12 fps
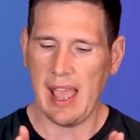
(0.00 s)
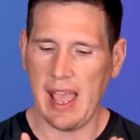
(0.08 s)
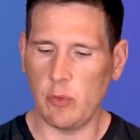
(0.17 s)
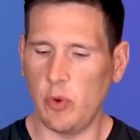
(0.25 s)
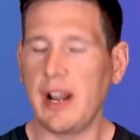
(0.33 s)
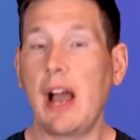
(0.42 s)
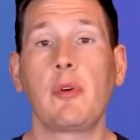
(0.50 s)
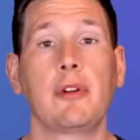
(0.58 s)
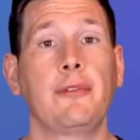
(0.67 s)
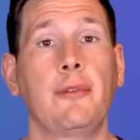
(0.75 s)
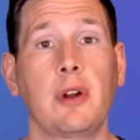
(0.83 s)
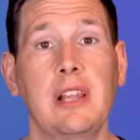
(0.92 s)
At 1 hour
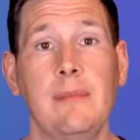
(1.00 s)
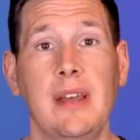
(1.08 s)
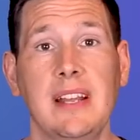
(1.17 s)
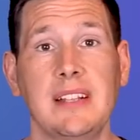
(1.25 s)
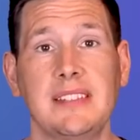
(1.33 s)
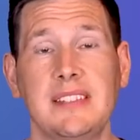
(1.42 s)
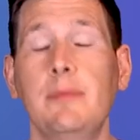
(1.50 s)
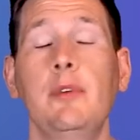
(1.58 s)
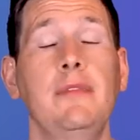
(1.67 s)
and 40 minutes, the